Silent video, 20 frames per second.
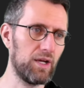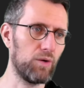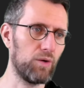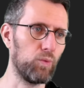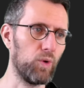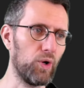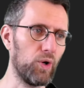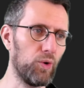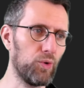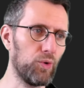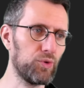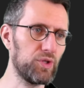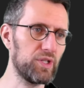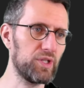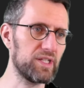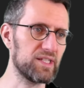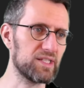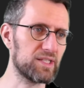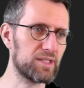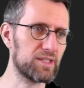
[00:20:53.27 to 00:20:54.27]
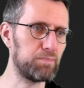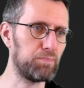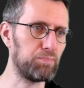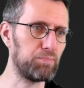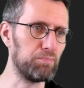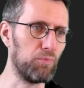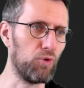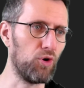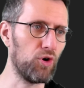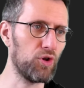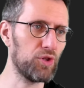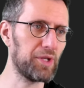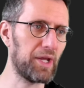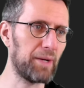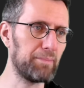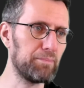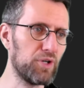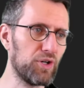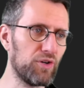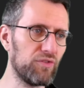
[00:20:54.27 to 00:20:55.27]
where only a small
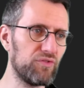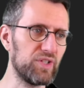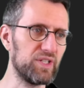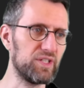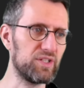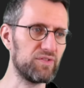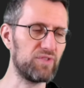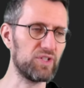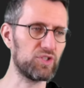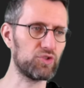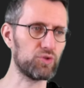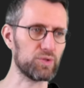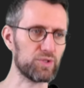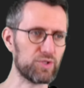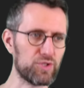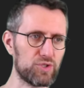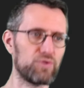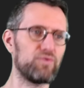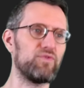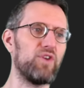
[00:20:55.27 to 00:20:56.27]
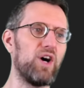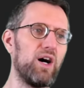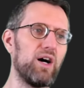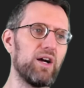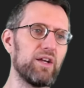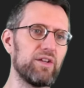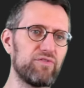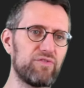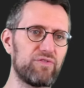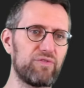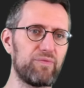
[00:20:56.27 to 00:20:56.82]
number of individuals survive.